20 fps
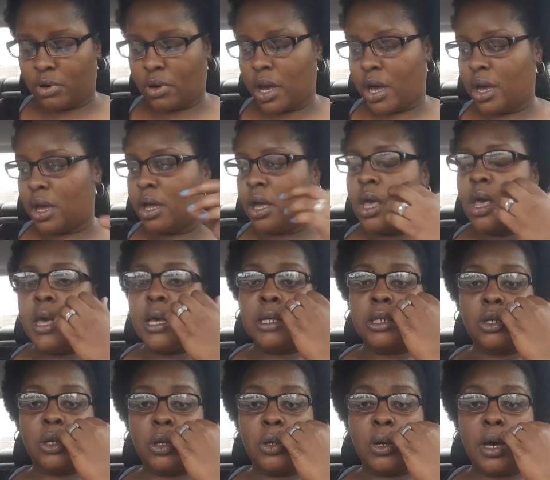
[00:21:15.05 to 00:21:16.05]
Okay,
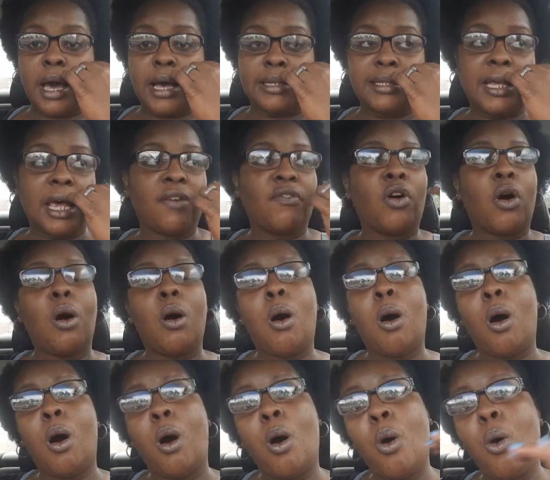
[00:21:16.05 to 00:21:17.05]
so you guys have a
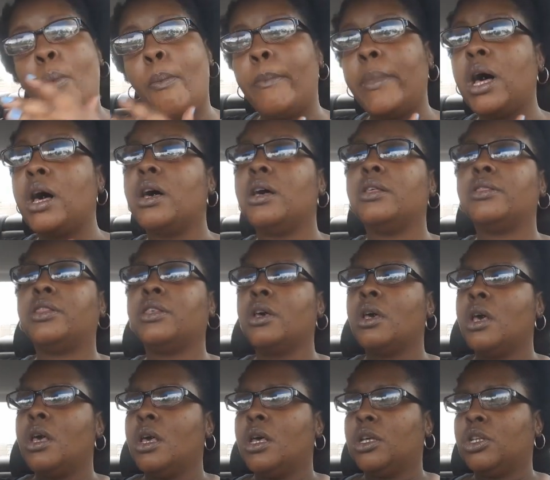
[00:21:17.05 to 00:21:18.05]
whole
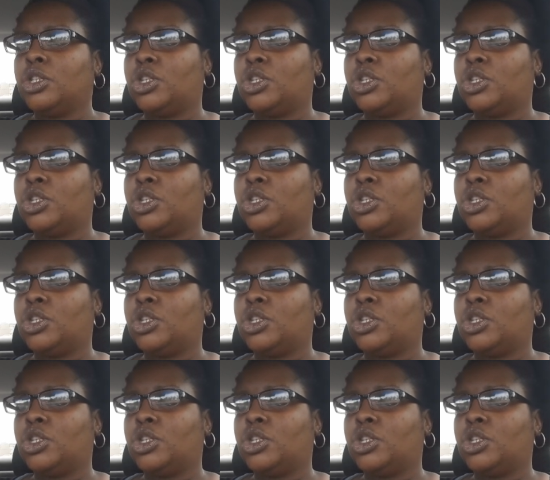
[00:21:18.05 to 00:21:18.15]
month